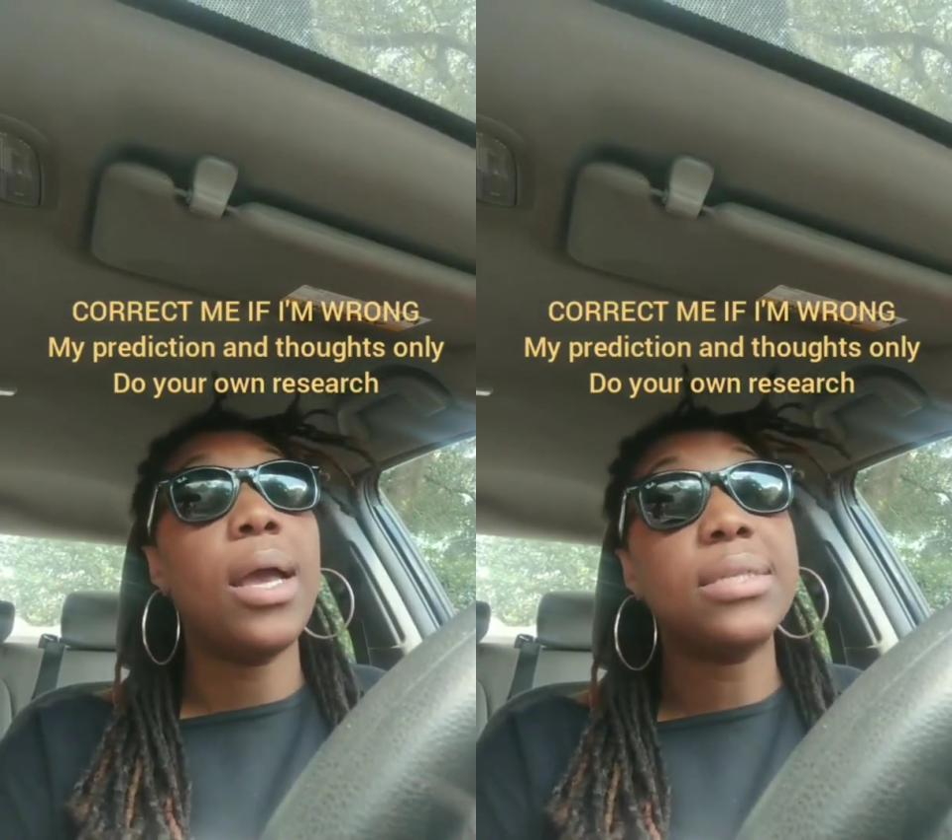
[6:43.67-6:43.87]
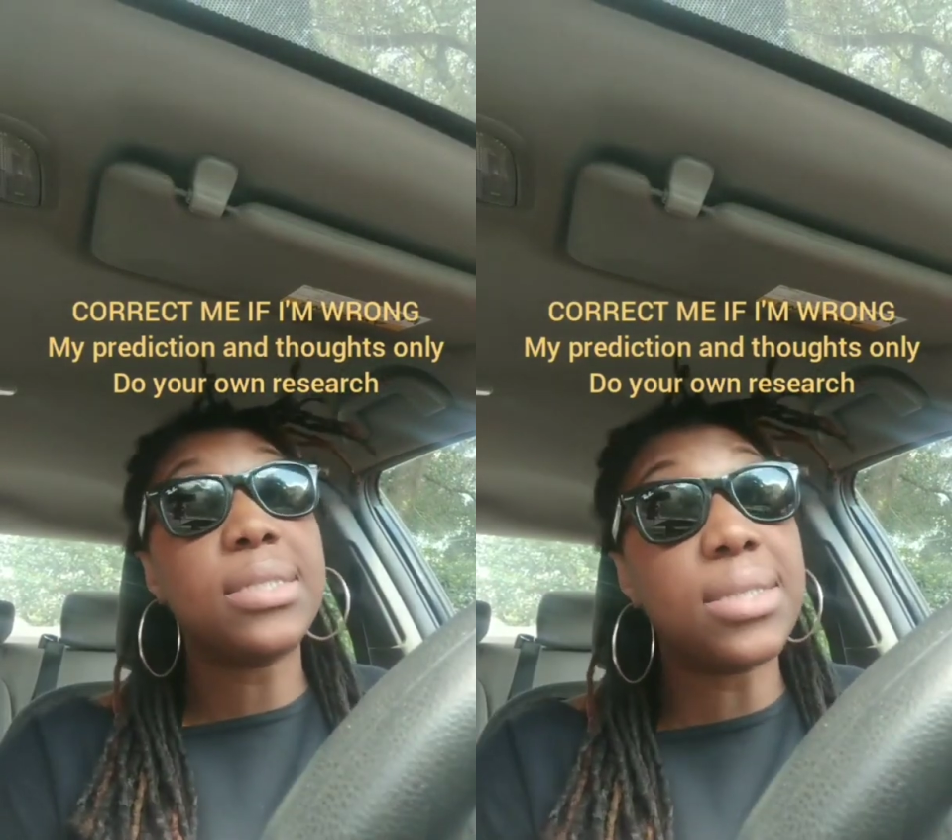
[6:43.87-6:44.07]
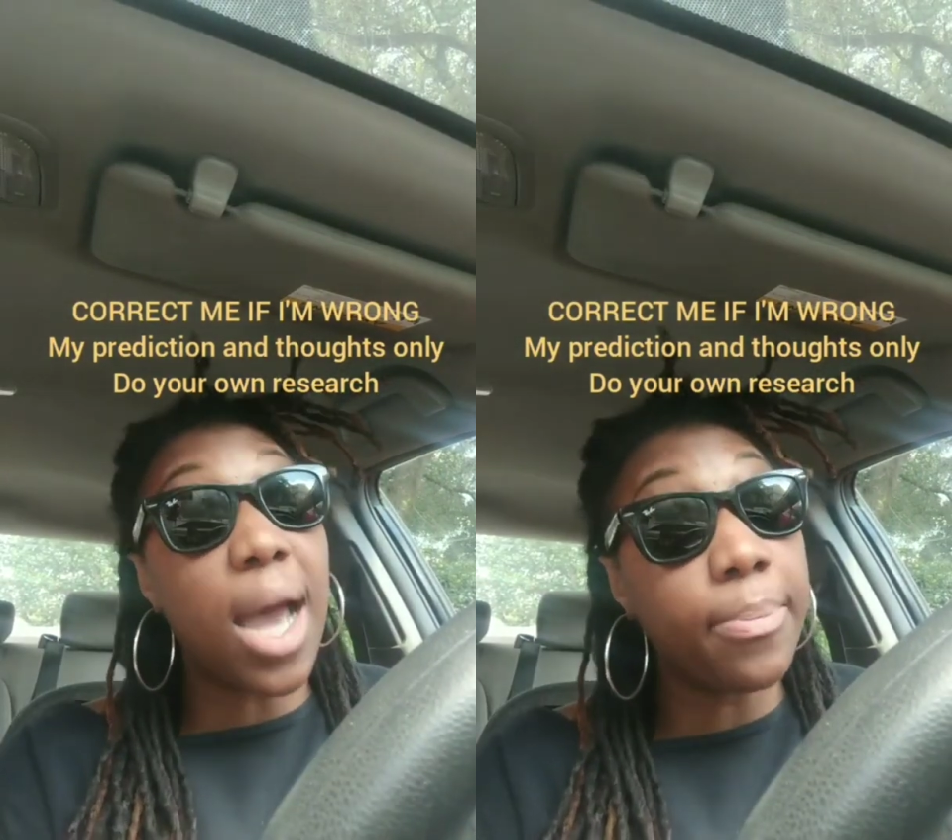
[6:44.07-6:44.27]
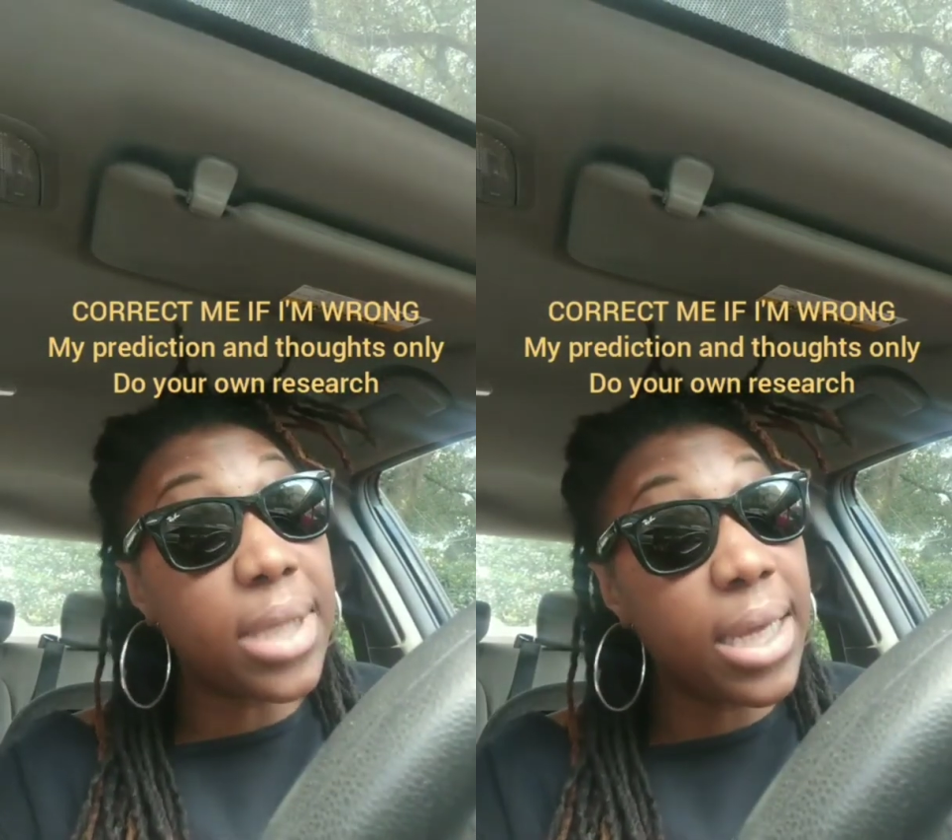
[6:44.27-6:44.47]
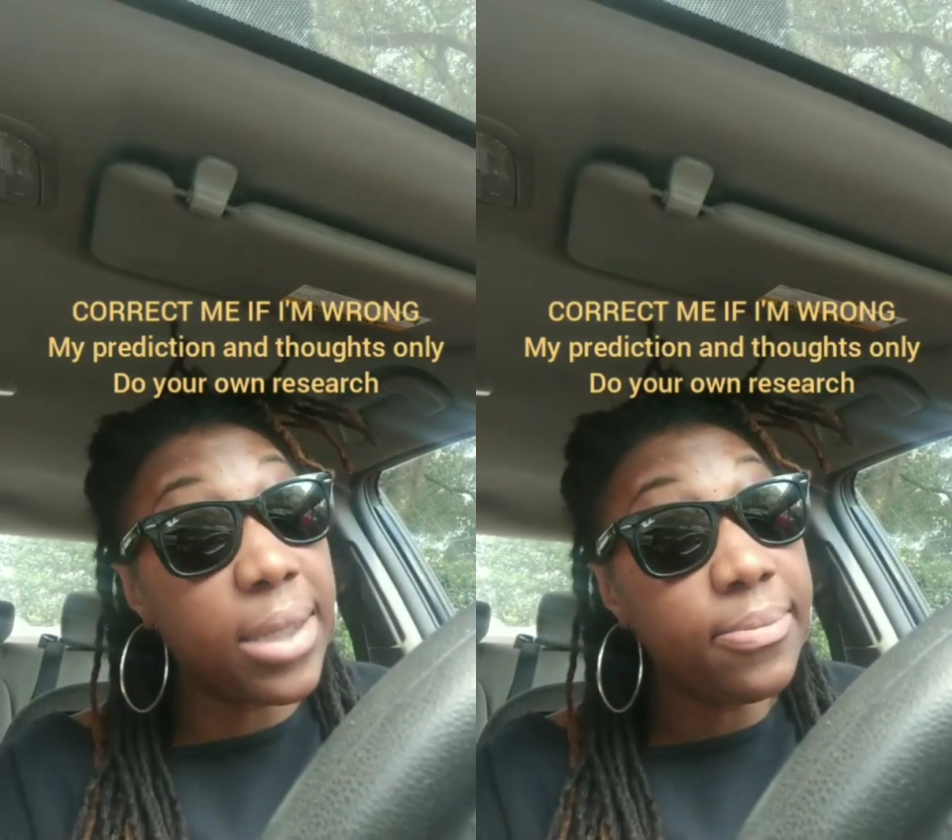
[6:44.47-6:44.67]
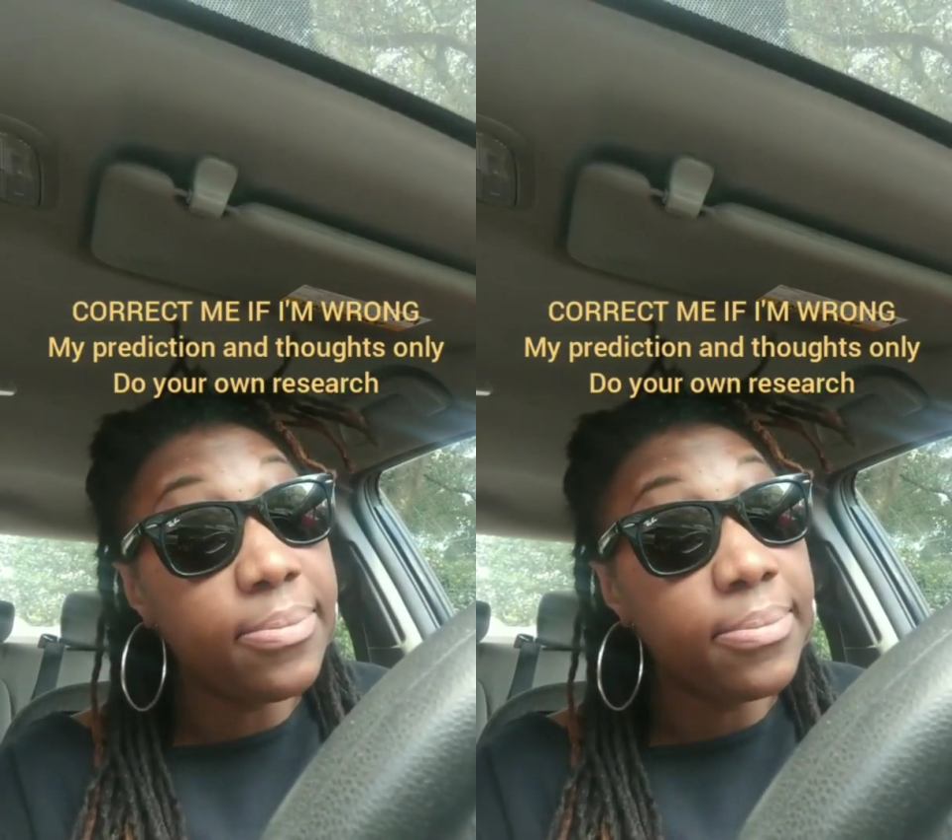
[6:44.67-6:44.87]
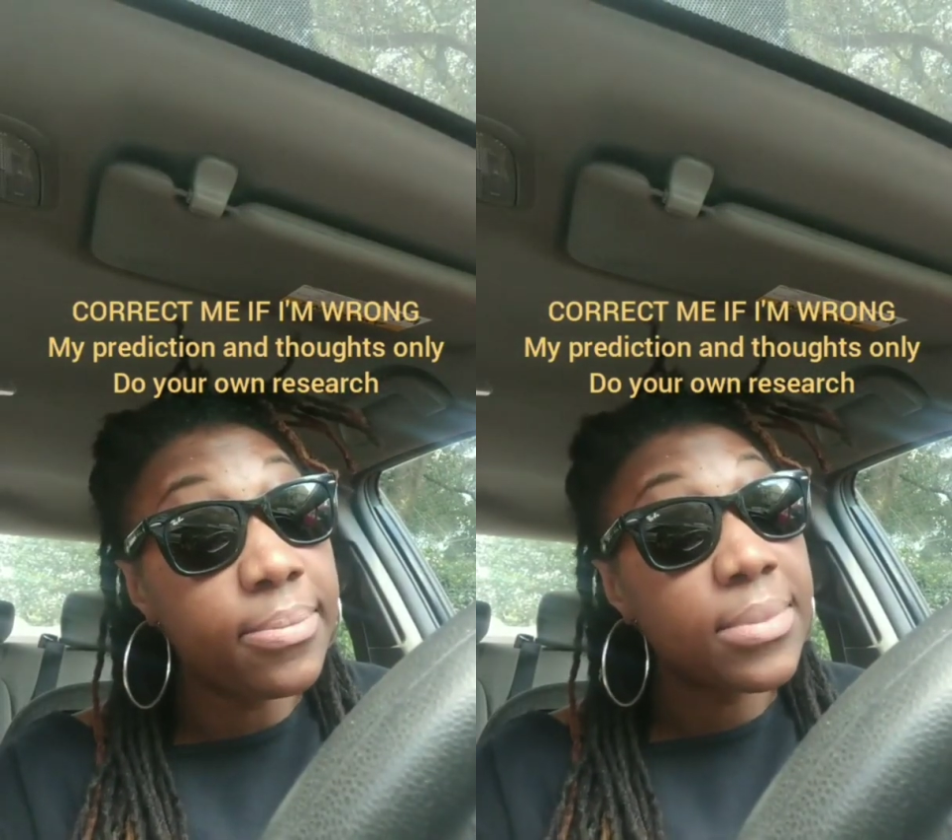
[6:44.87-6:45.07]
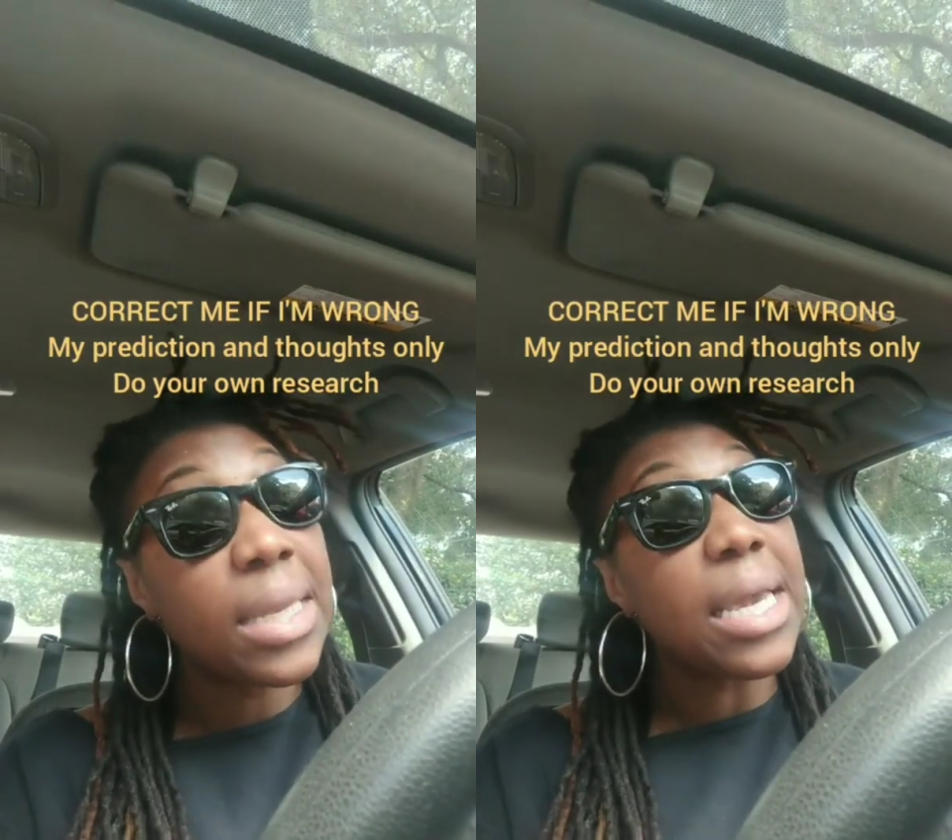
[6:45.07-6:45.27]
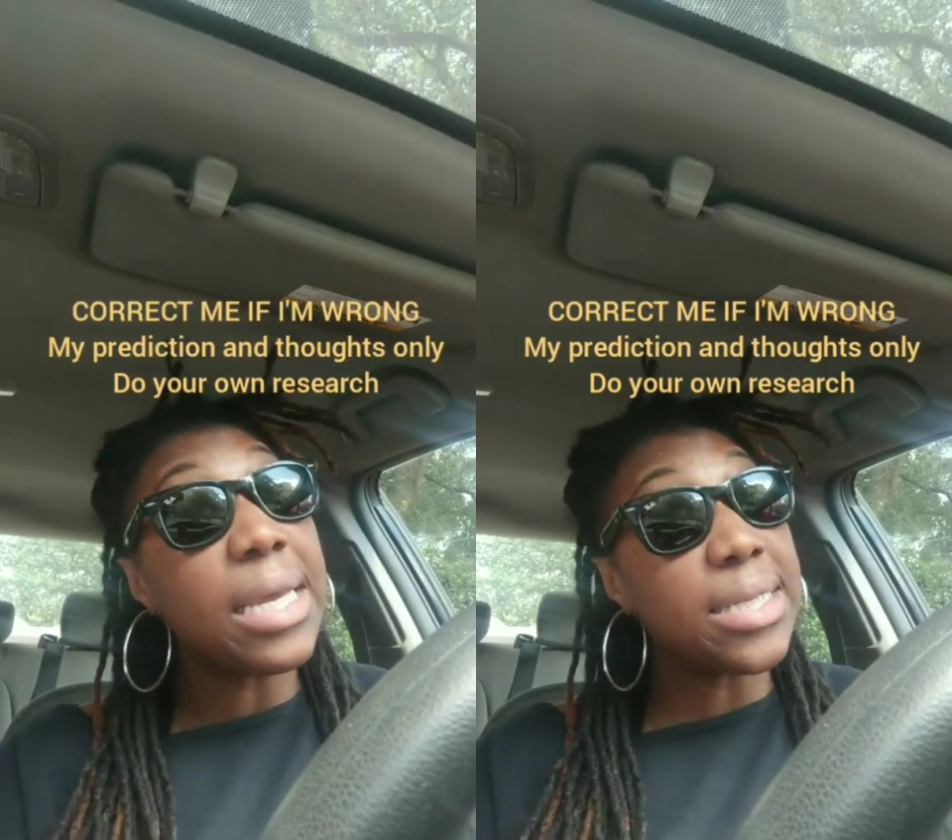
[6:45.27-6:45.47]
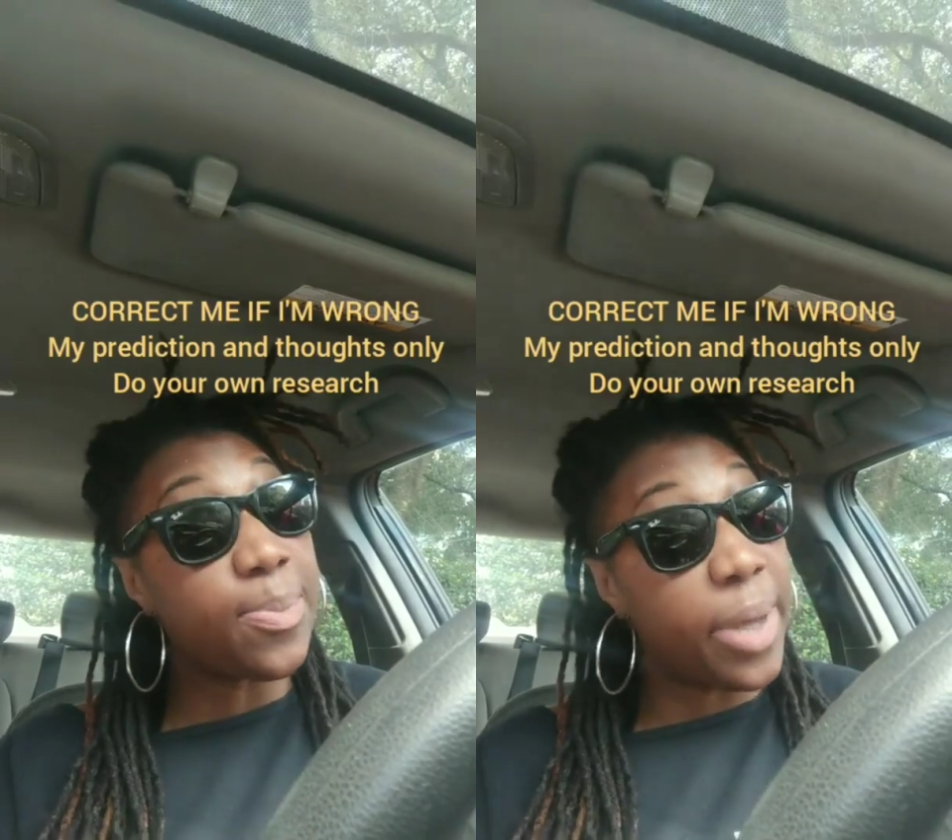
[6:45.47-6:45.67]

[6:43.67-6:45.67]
Something is